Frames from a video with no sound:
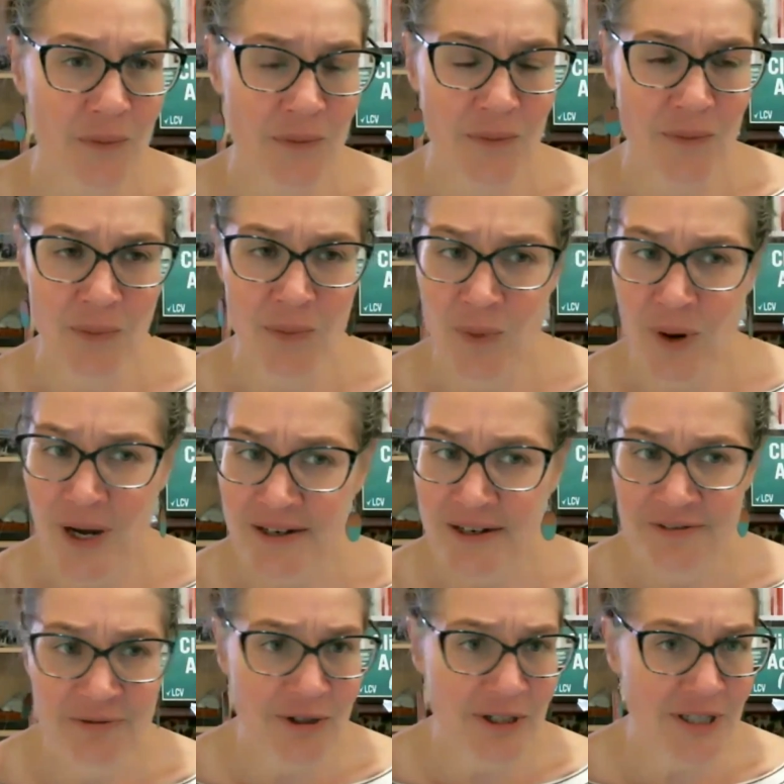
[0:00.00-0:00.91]
What
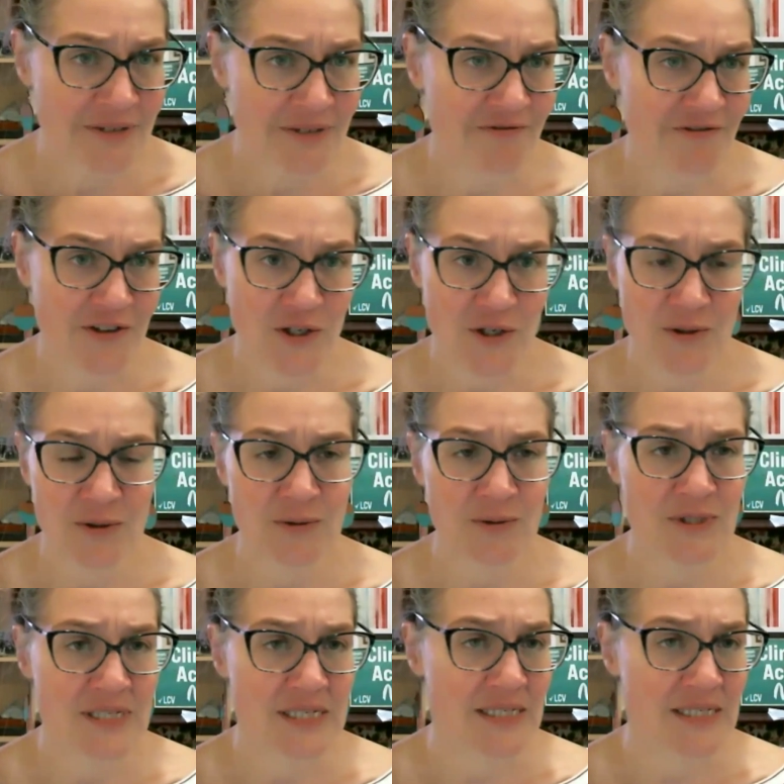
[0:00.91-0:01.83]
if we're
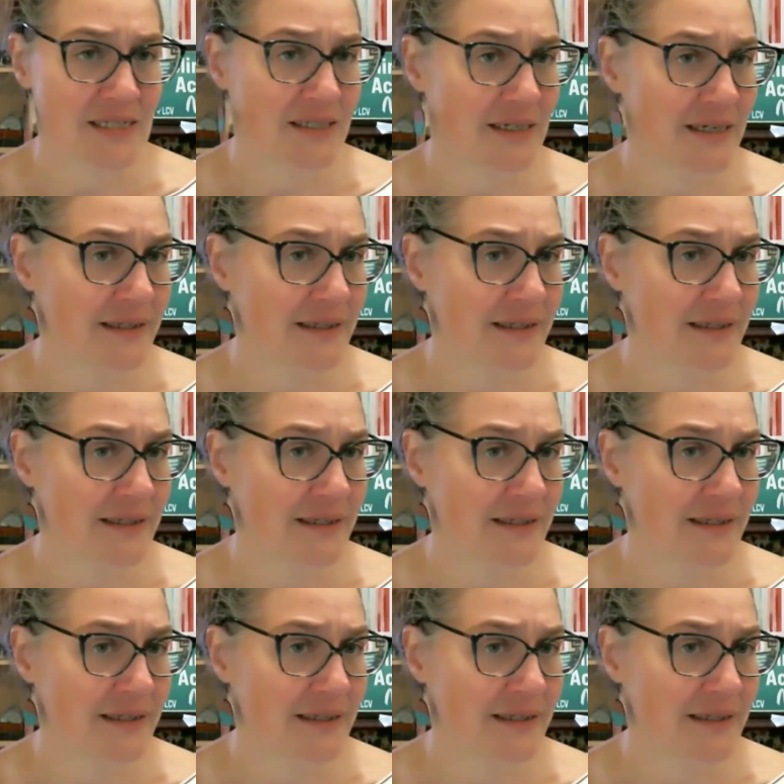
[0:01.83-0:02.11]
confused